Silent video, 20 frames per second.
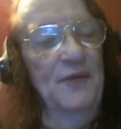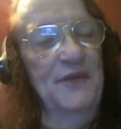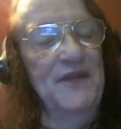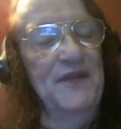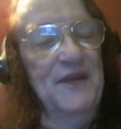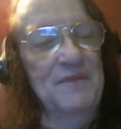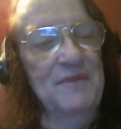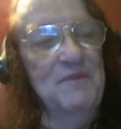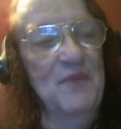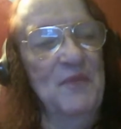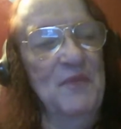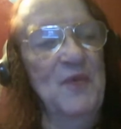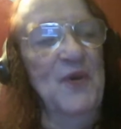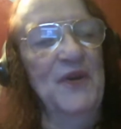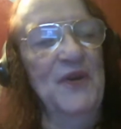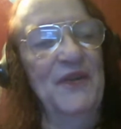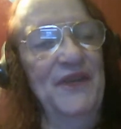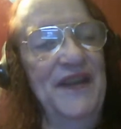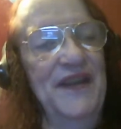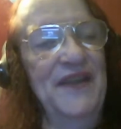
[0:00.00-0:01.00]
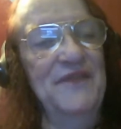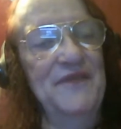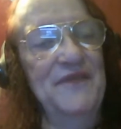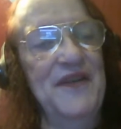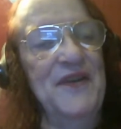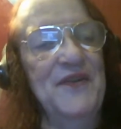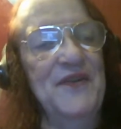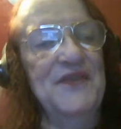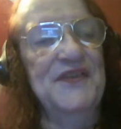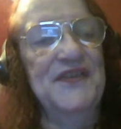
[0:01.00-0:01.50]
We've got Memorial Day and
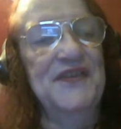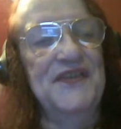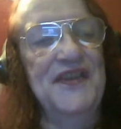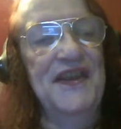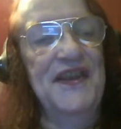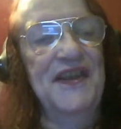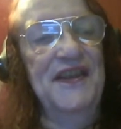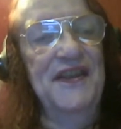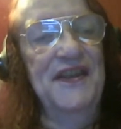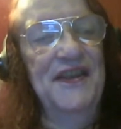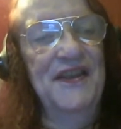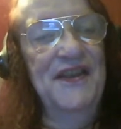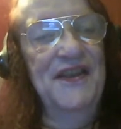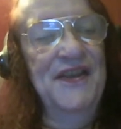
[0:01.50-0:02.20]
Veterans Day.